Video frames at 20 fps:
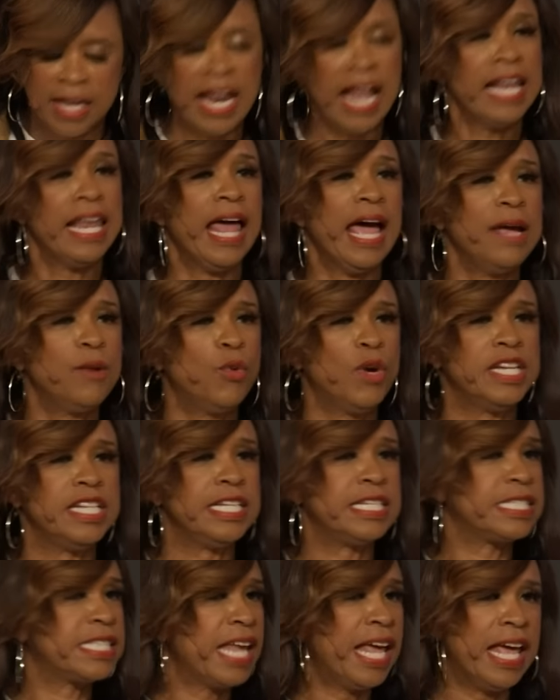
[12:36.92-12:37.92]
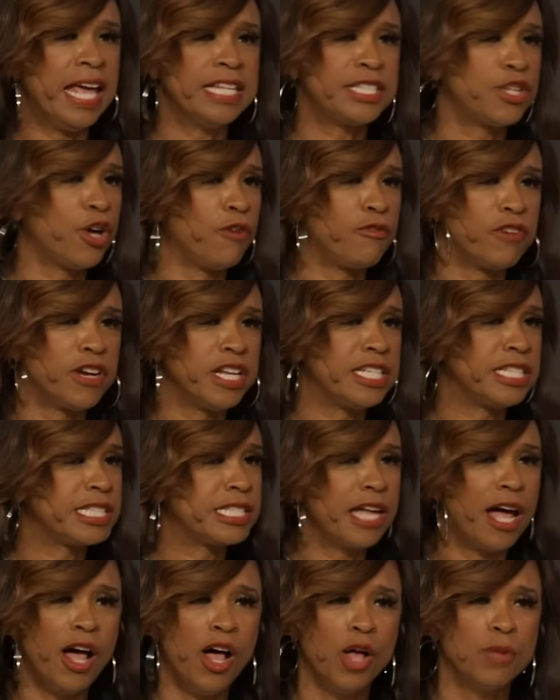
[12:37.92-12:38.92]
And I like what he says over in
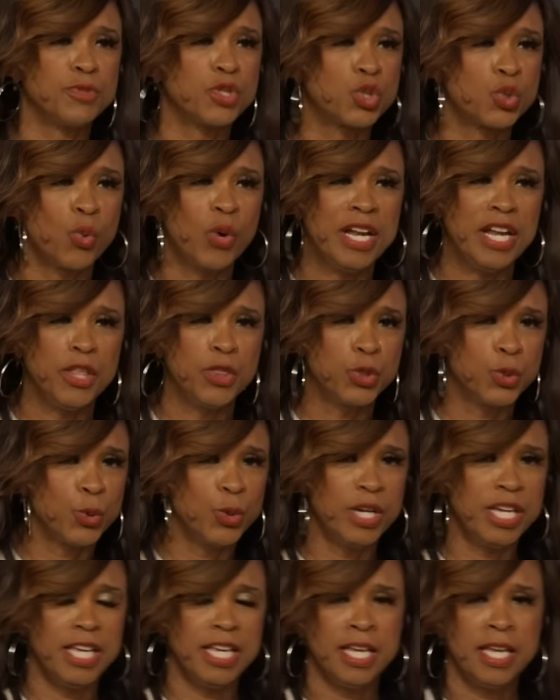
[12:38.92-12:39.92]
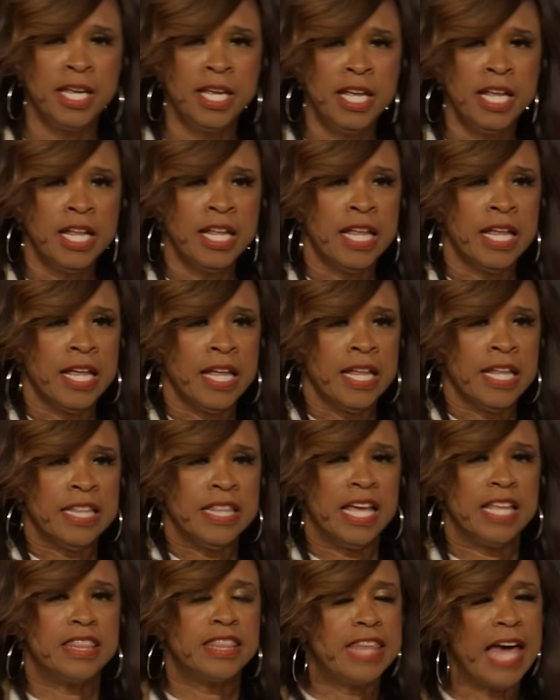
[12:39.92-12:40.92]
Psalms 23,
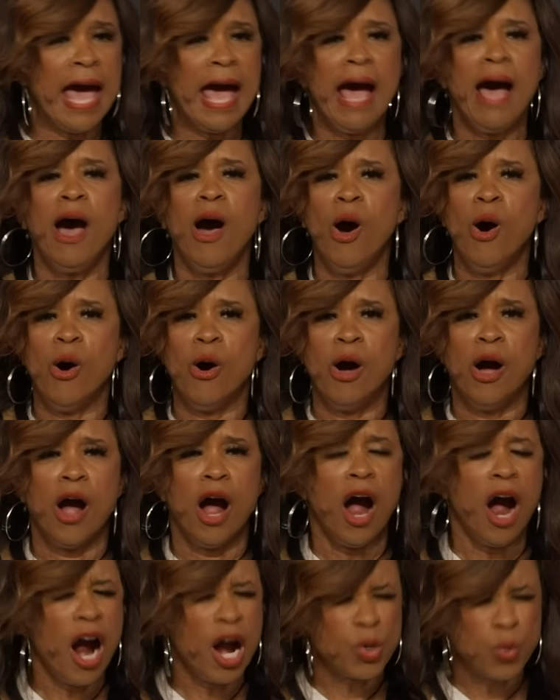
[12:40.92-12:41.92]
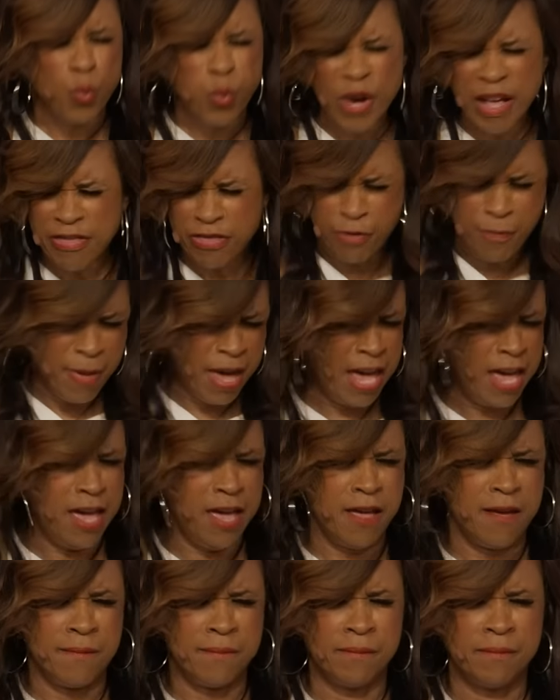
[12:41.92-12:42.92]
that thou art with
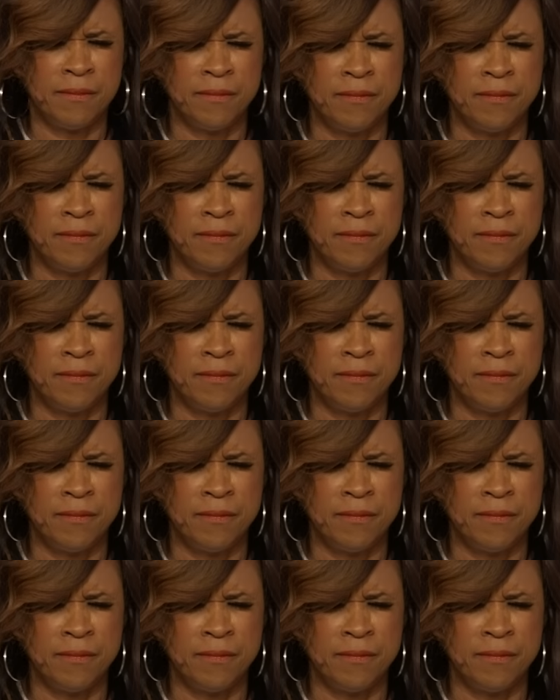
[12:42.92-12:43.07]
me.